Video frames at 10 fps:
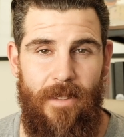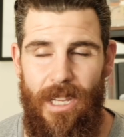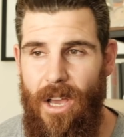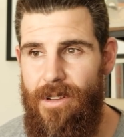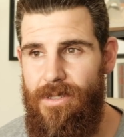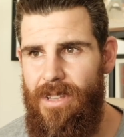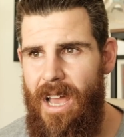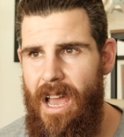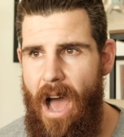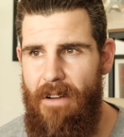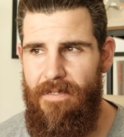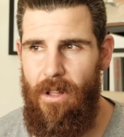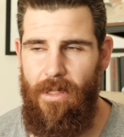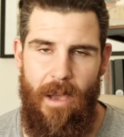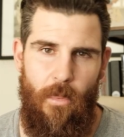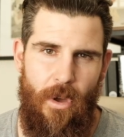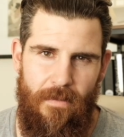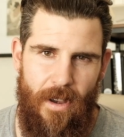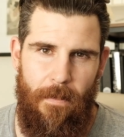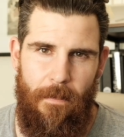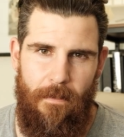videos, I felt they weren't very